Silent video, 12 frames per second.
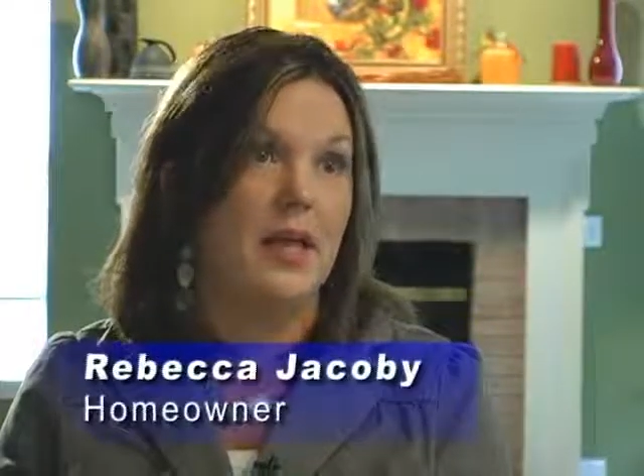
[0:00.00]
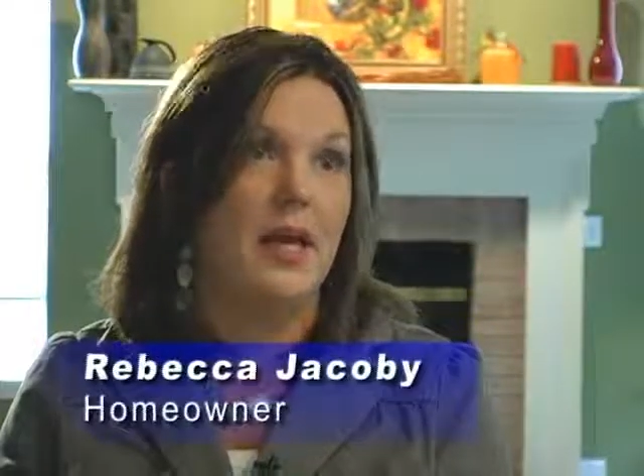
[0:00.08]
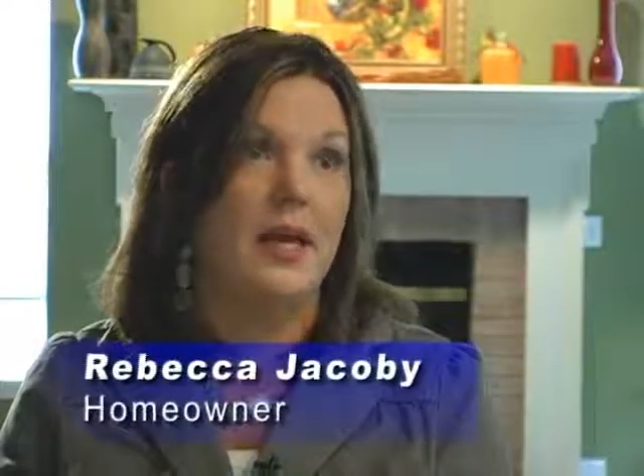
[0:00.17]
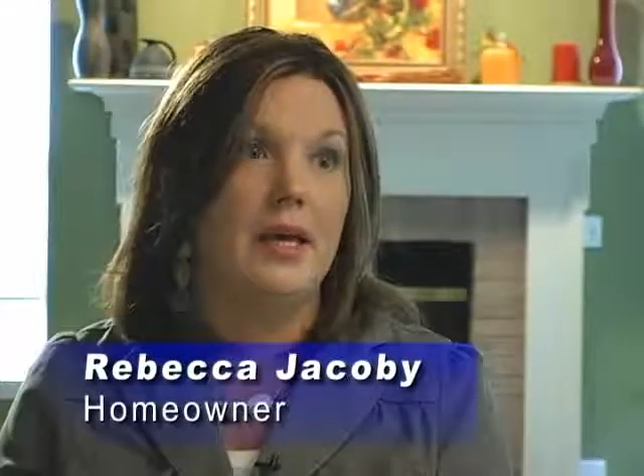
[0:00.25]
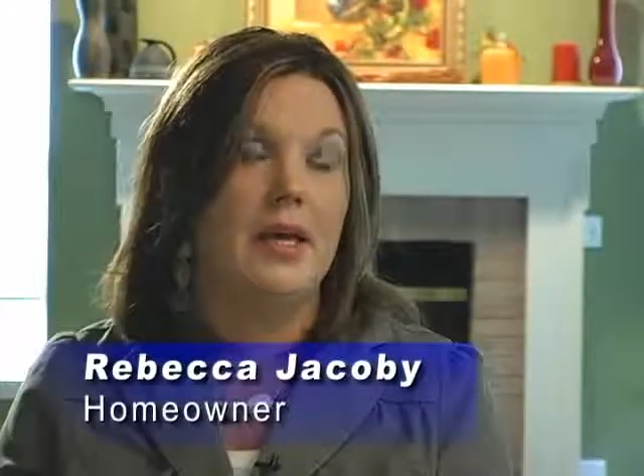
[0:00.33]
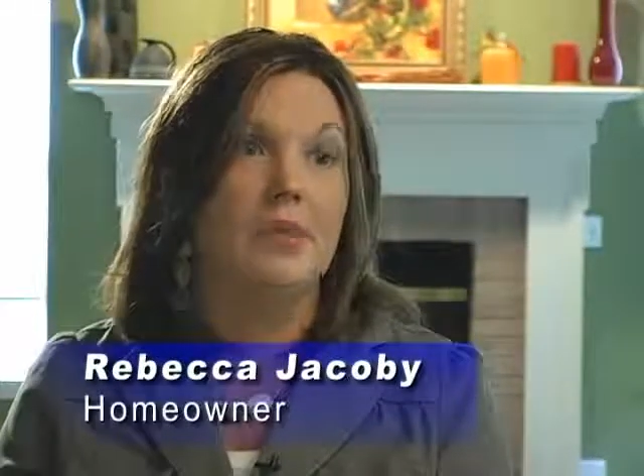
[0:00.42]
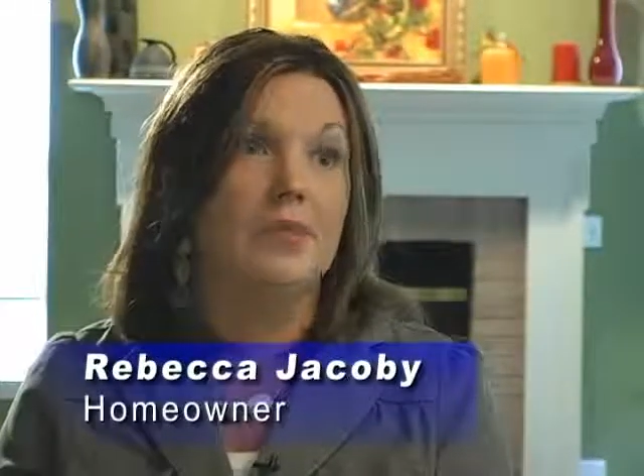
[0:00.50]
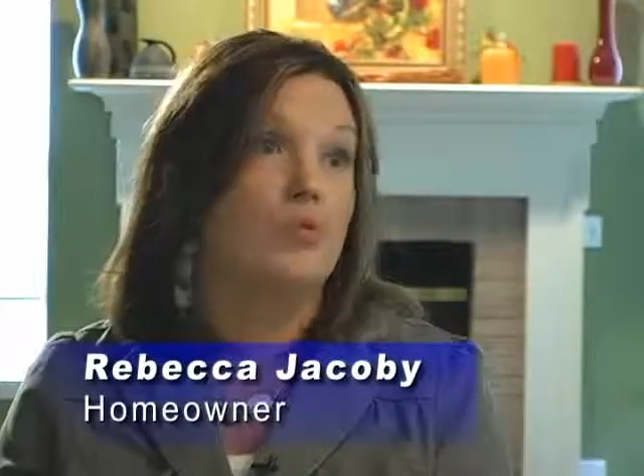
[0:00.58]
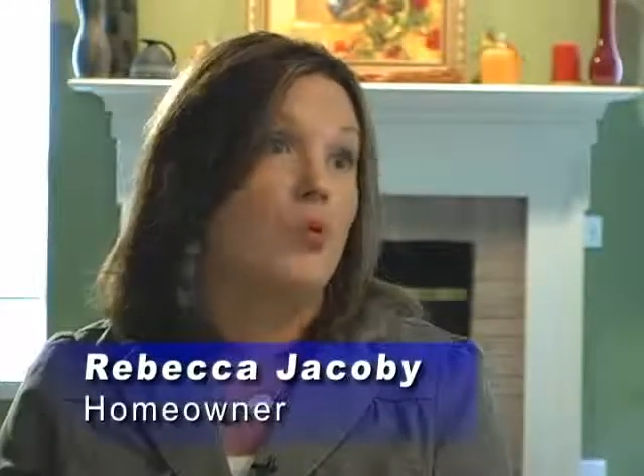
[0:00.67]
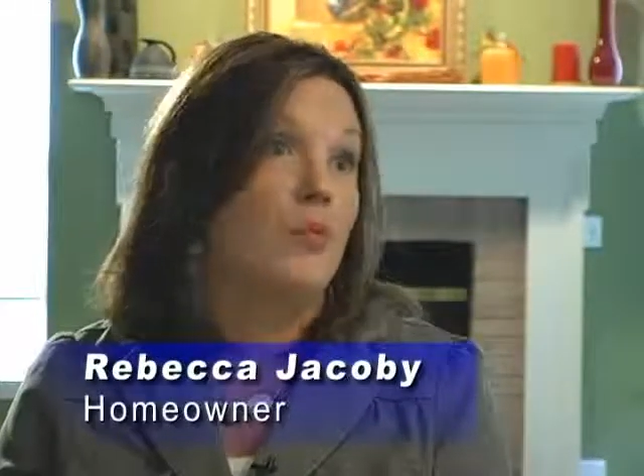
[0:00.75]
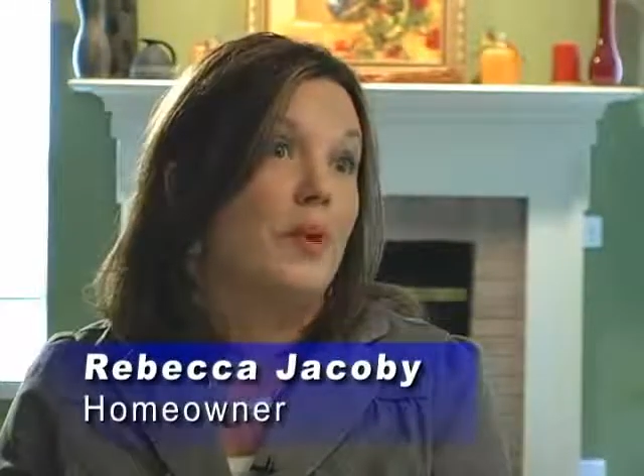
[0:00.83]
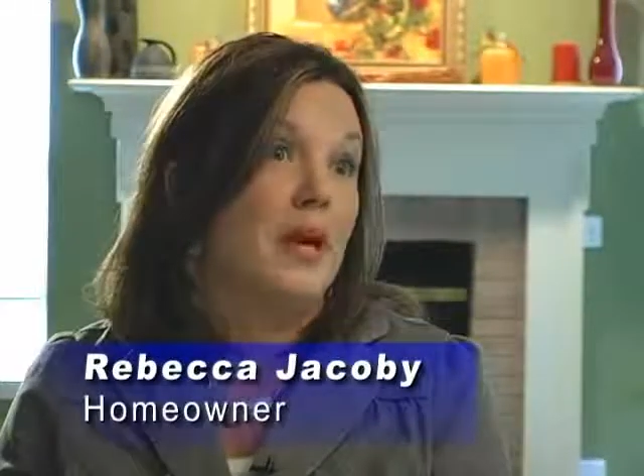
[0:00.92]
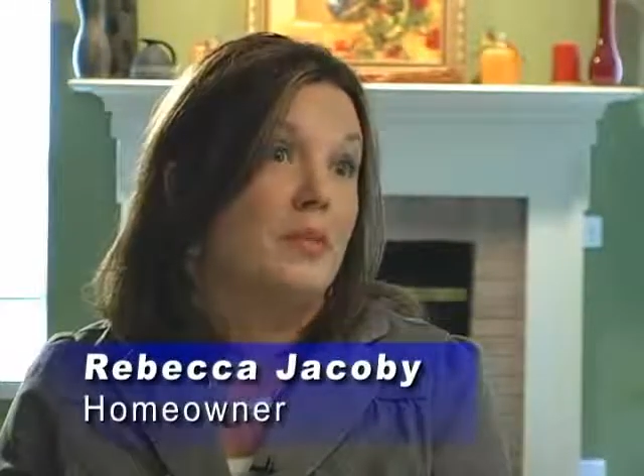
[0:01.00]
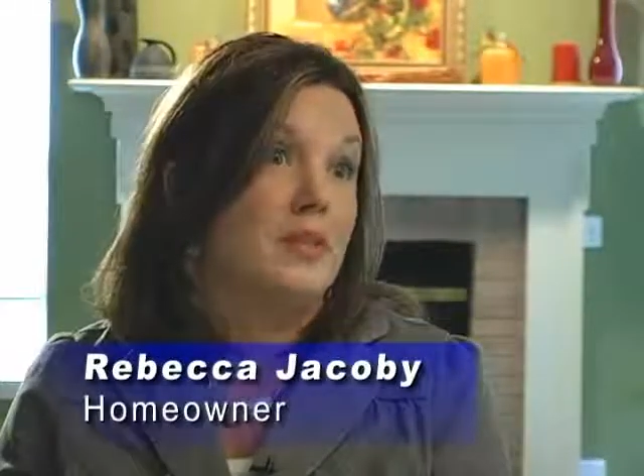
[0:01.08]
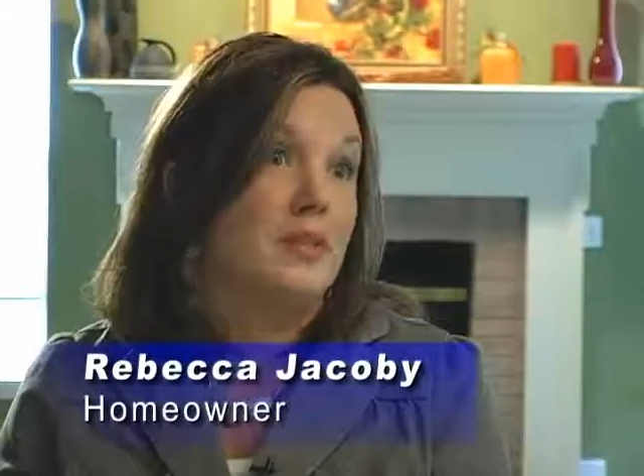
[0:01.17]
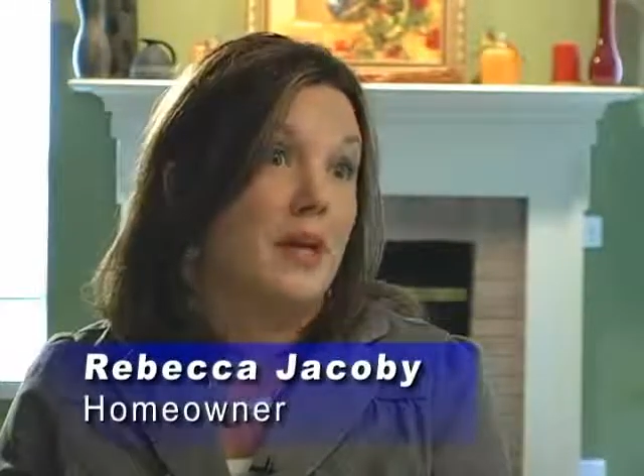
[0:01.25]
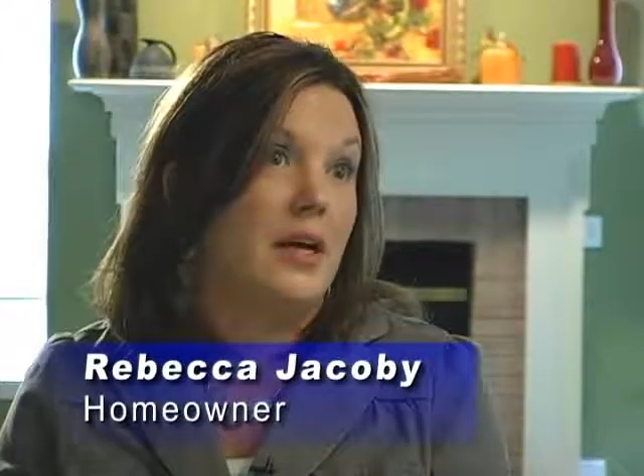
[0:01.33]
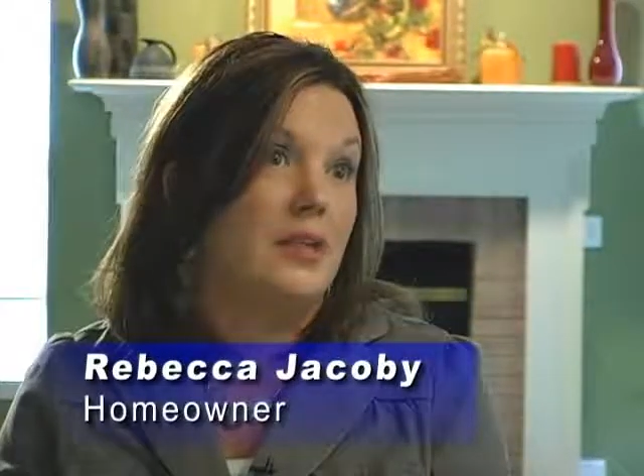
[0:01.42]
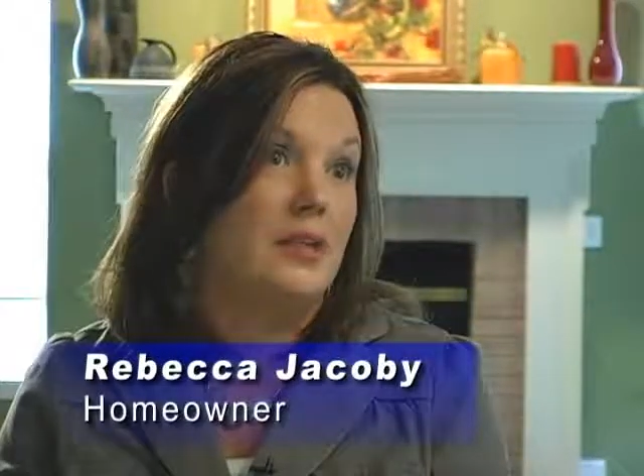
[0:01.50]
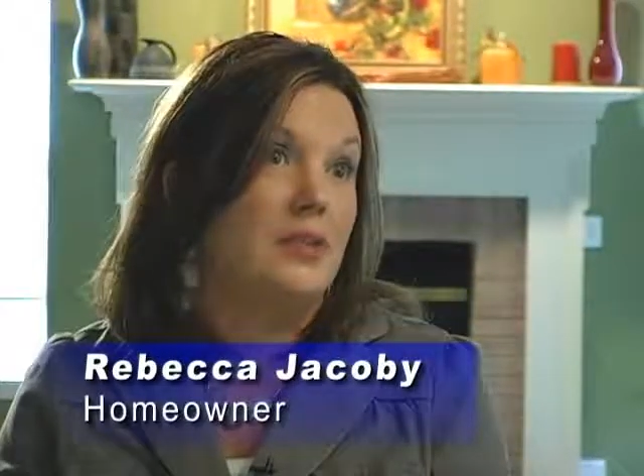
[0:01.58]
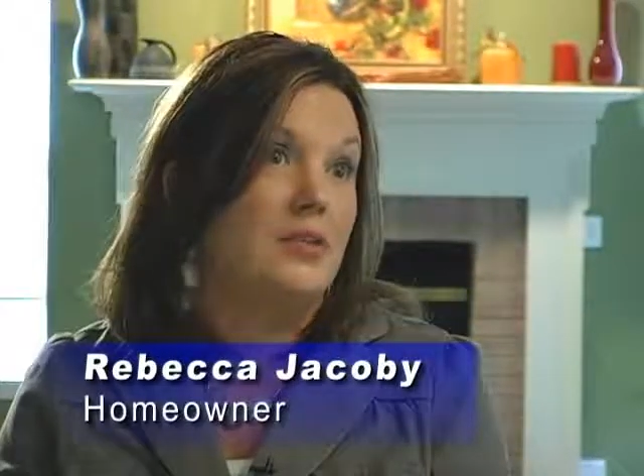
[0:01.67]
and it was warming up the stud.